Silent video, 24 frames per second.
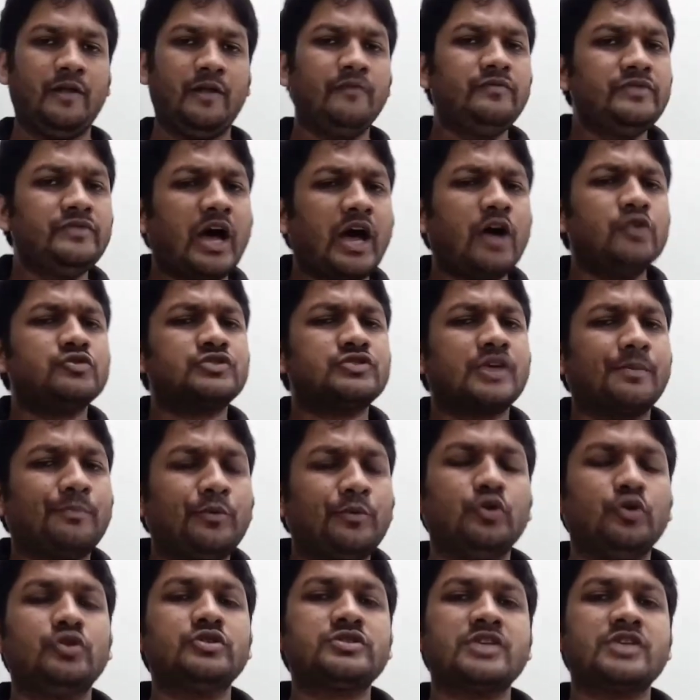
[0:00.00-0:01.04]
Now
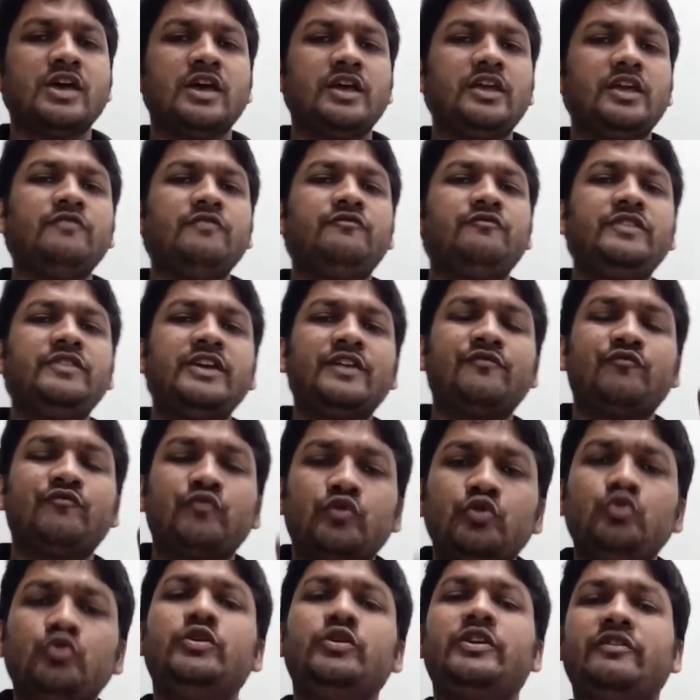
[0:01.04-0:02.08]
suppose if we have
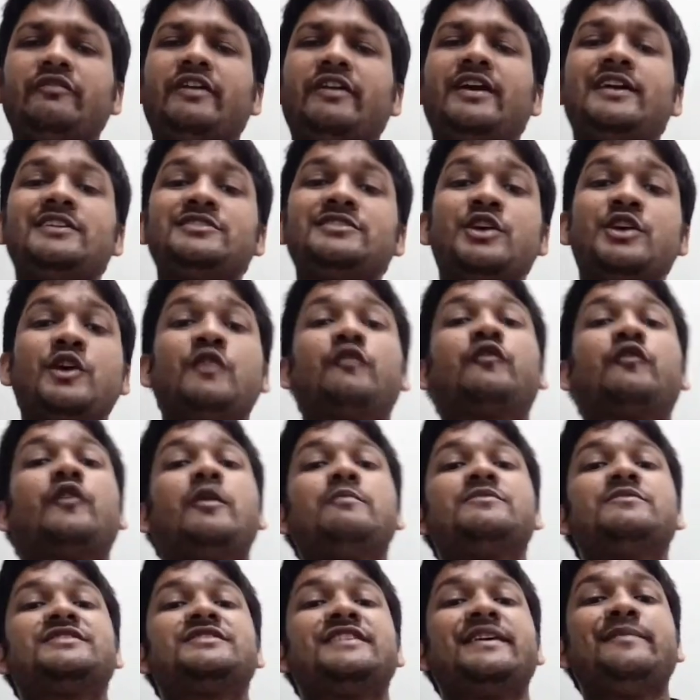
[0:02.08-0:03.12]
two events from
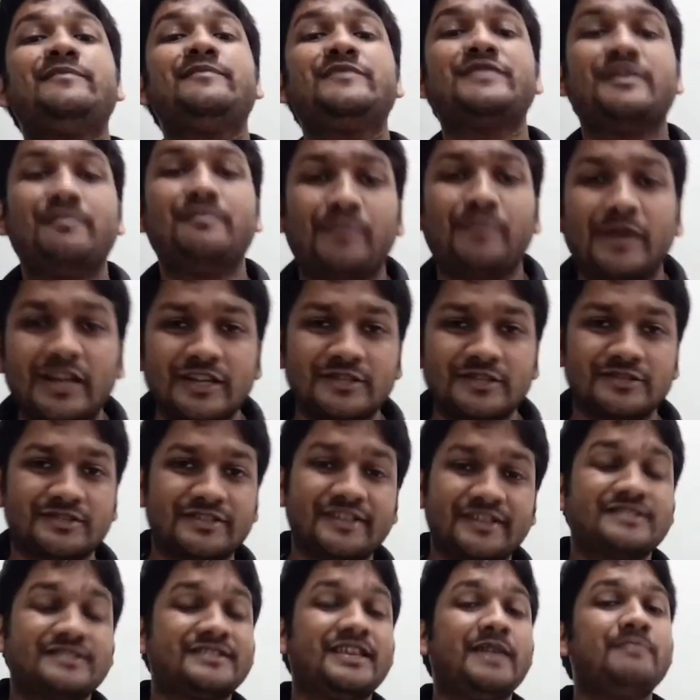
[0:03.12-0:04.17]
same sample
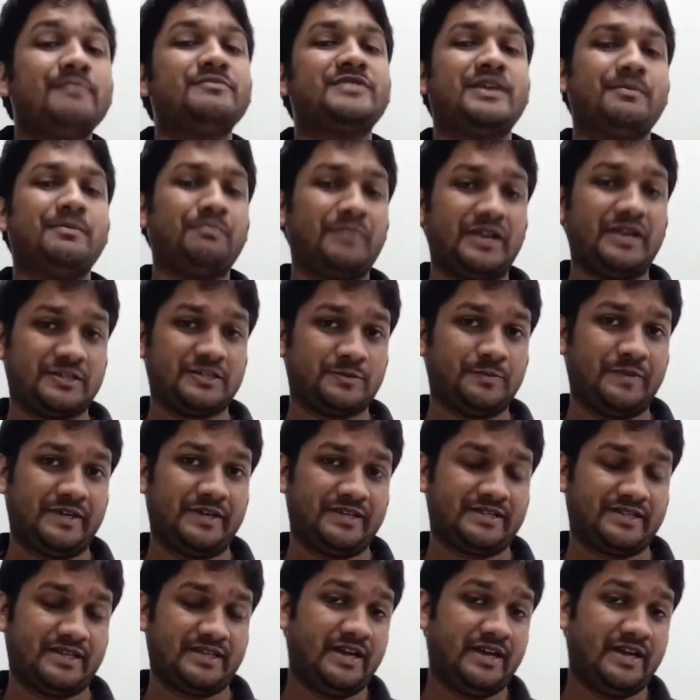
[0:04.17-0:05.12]
space,